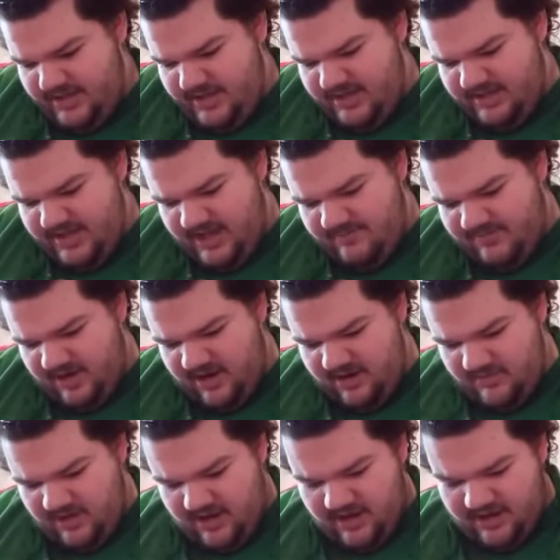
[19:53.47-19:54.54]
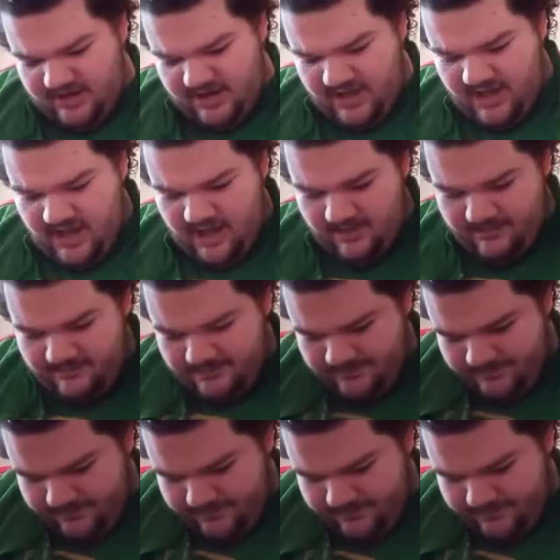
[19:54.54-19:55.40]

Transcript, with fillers: good thing I bought them on, uh,